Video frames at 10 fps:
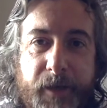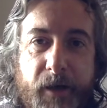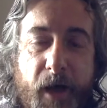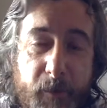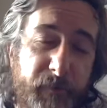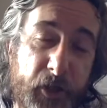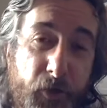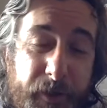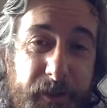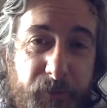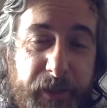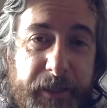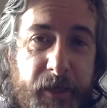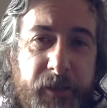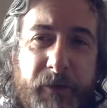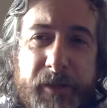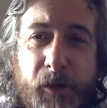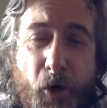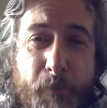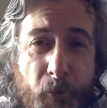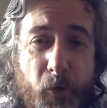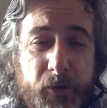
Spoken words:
I hope you've enjoyed this video. There is a lot more